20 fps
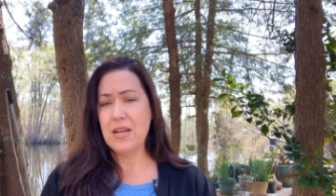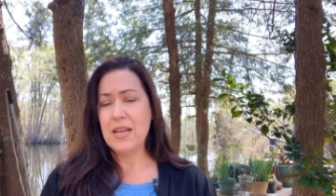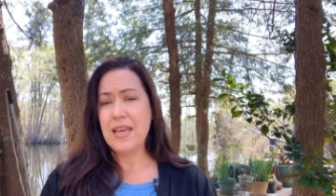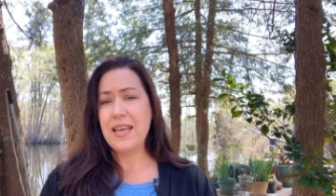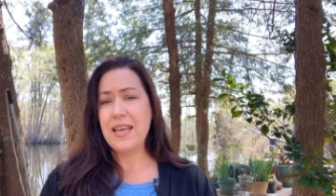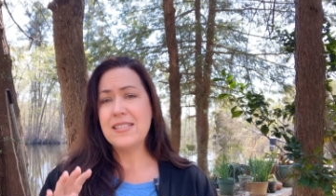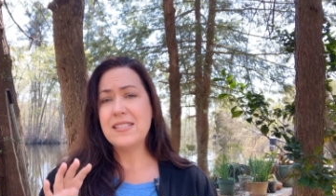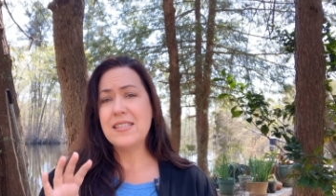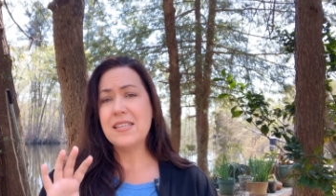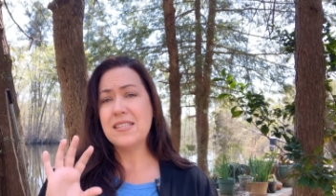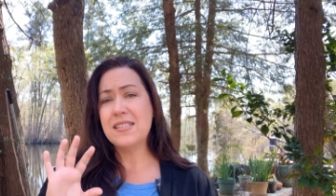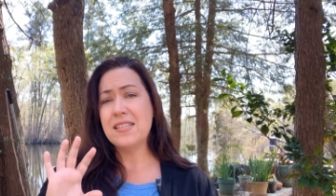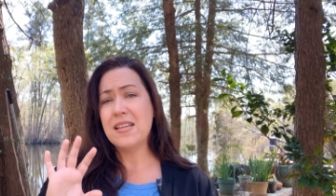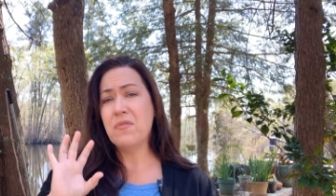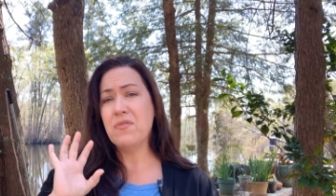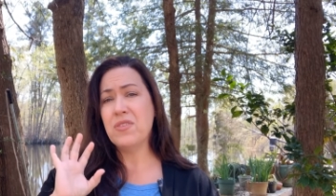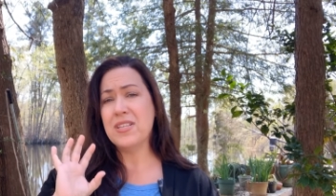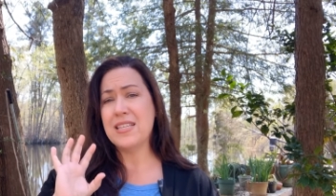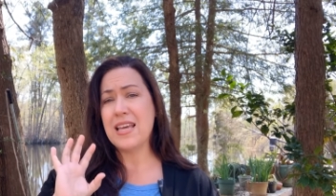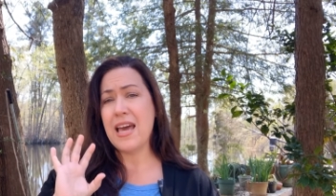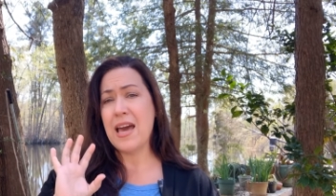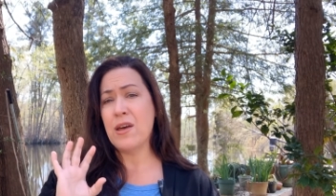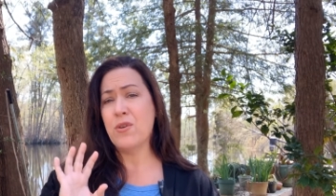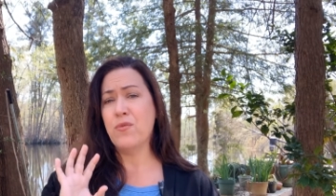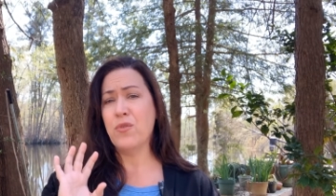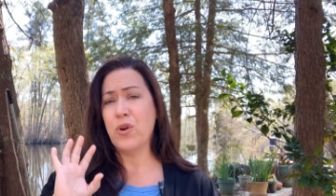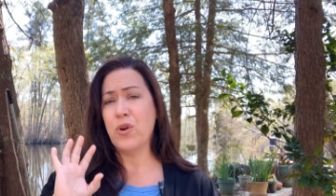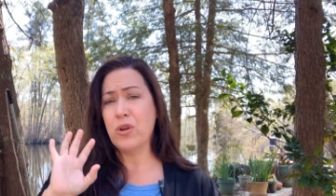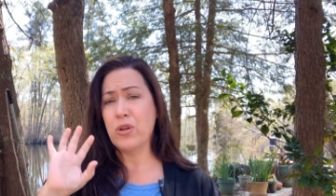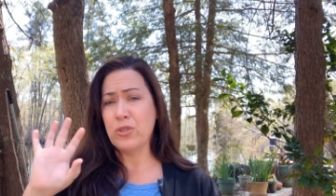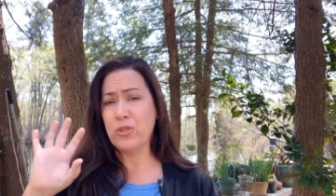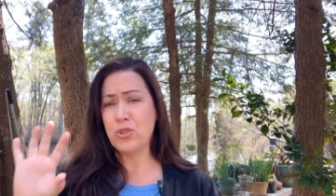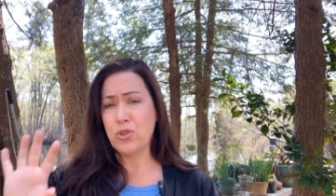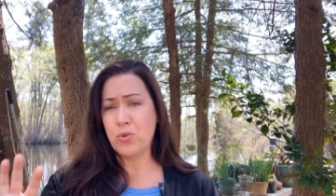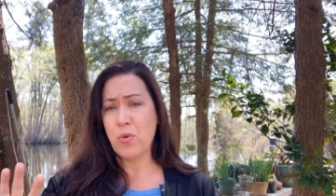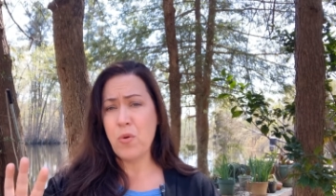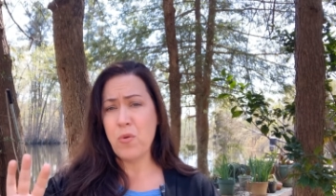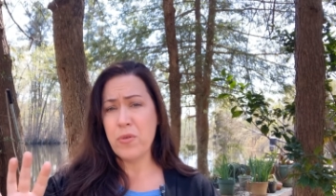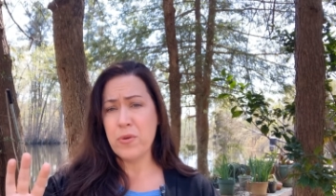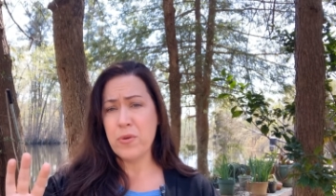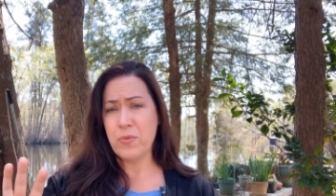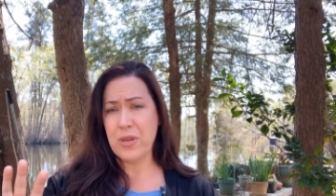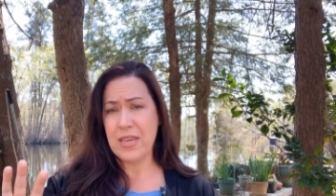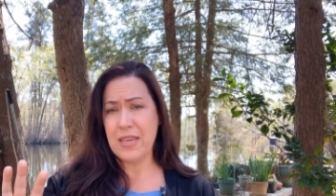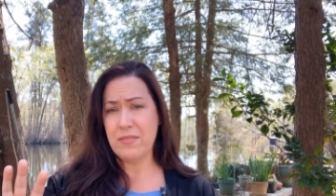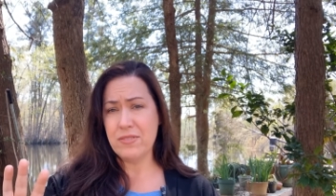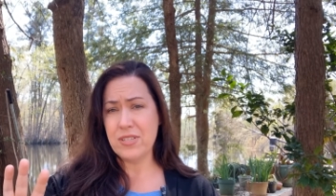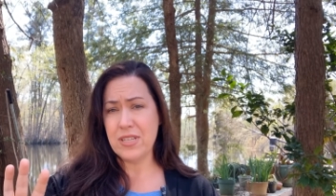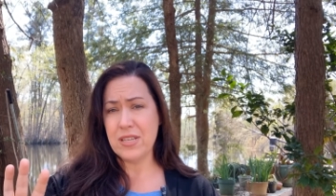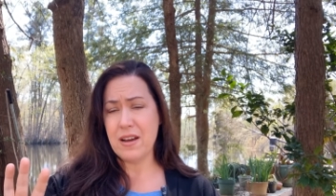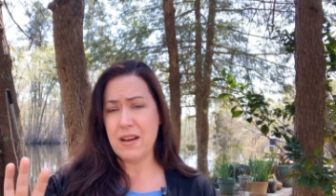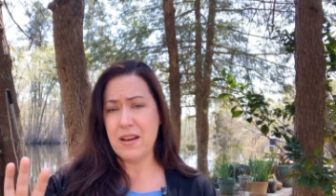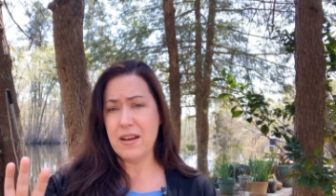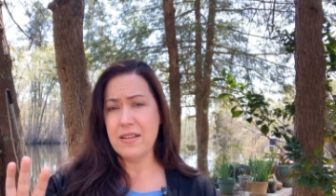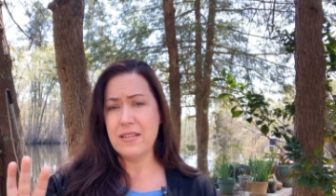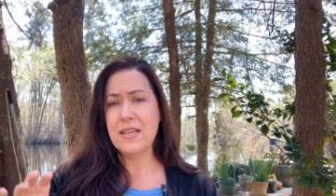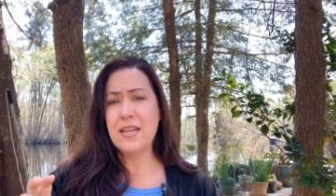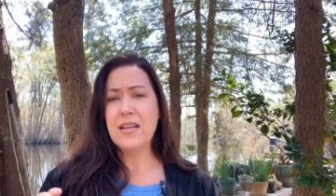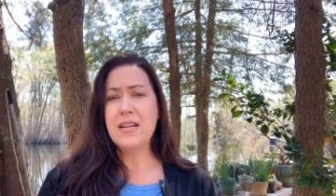It's the stuff that's out of our control that we give to God.